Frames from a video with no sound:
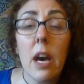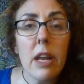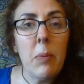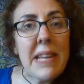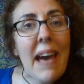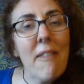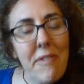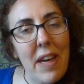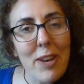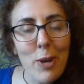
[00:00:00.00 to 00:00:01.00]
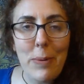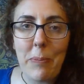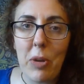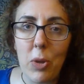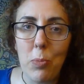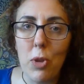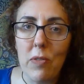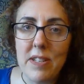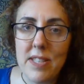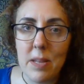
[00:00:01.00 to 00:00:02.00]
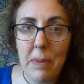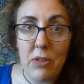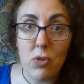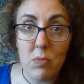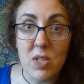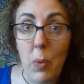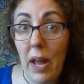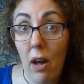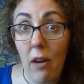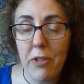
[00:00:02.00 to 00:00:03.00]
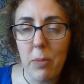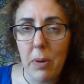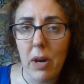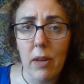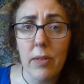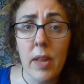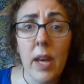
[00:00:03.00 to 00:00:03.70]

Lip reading: And I would have that going when you move into the bedroom as well after the bath.